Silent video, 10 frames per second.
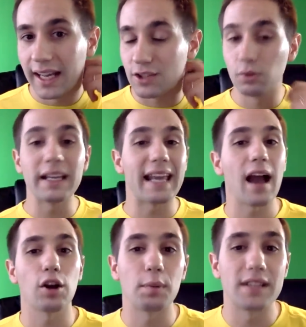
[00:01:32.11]
it's really
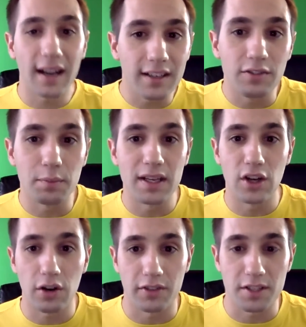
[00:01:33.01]
counterproductive to be
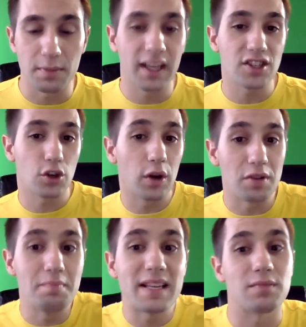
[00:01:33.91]
nervous because you're
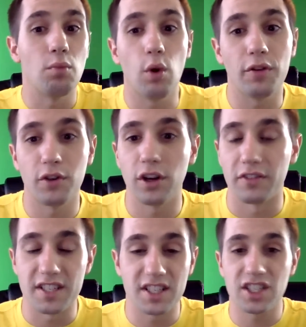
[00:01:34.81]
going to miss more if you're nervous.